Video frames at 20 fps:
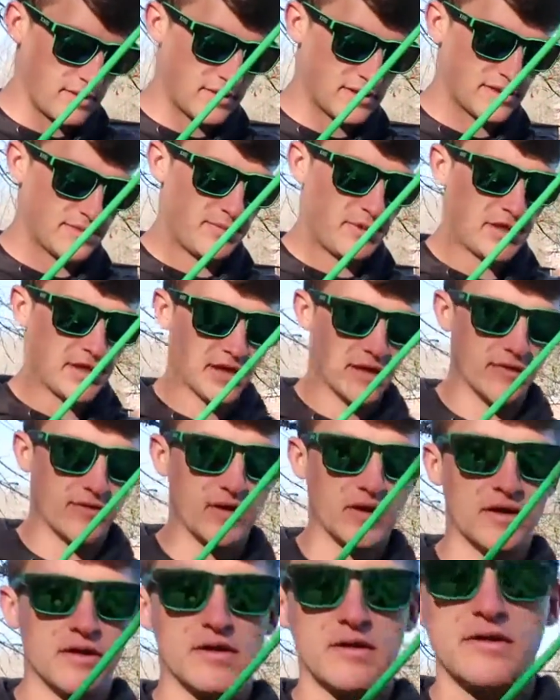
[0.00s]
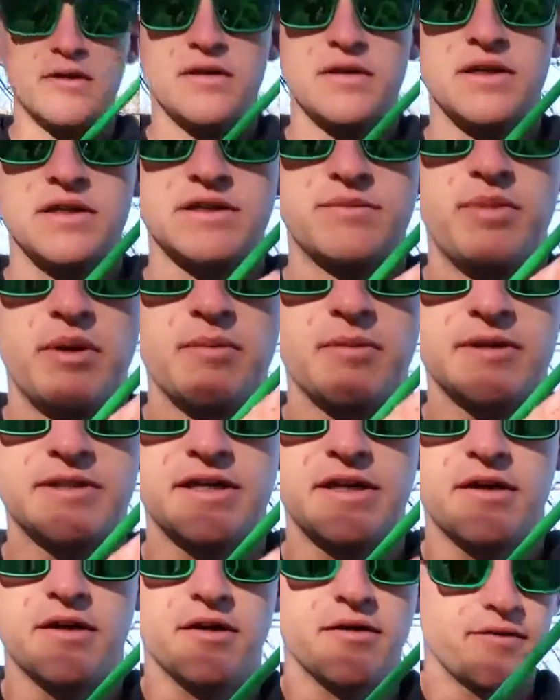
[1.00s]
speaking of it, you just bit my
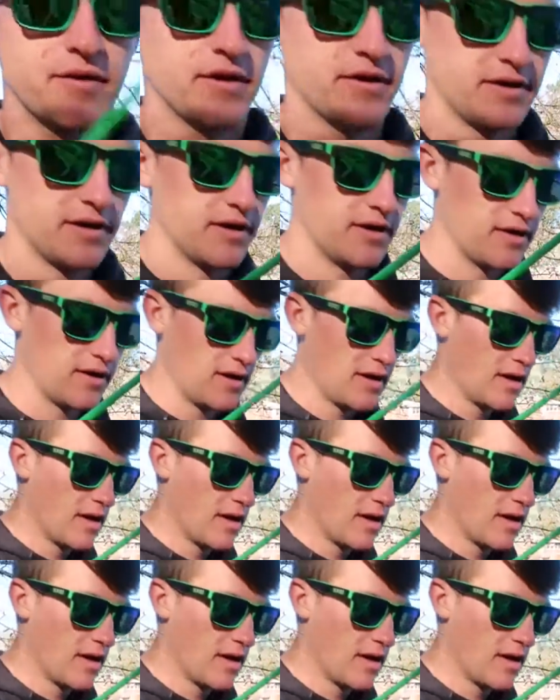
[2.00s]
tail off right there.